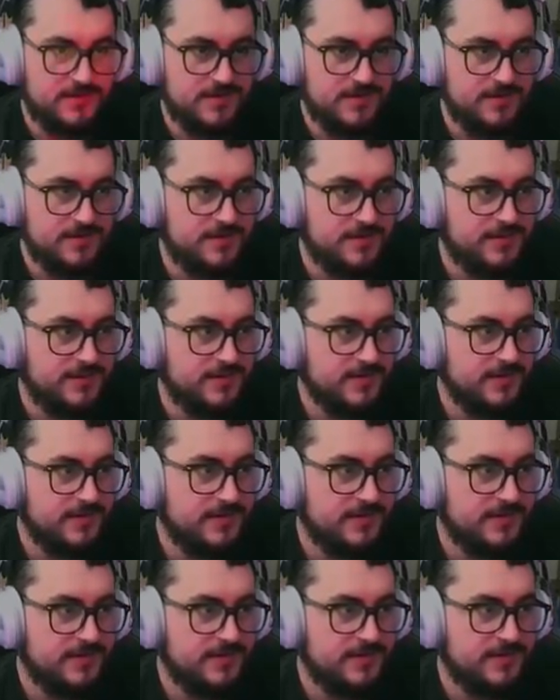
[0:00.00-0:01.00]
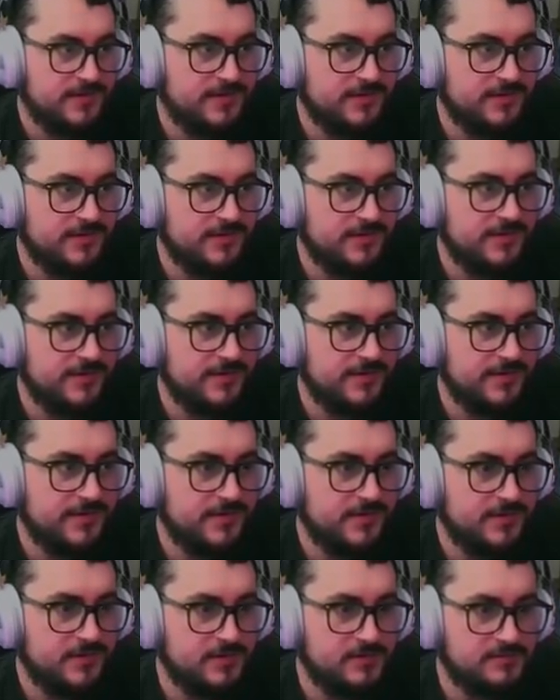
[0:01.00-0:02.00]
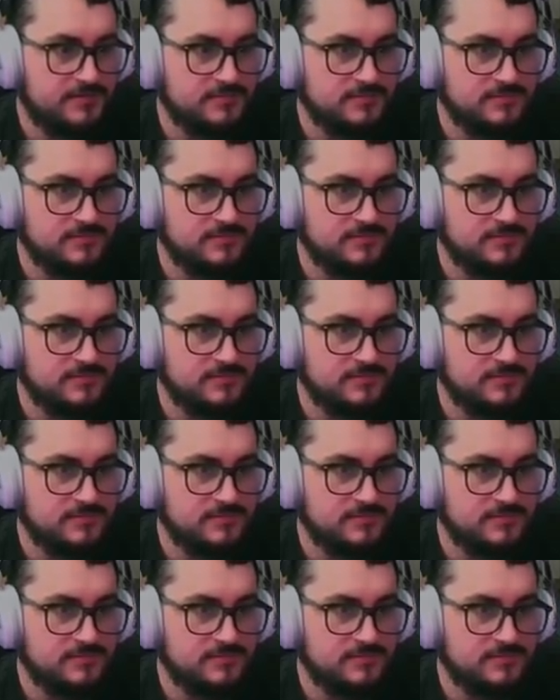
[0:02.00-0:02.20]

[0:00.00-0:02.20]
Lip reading: [no speech]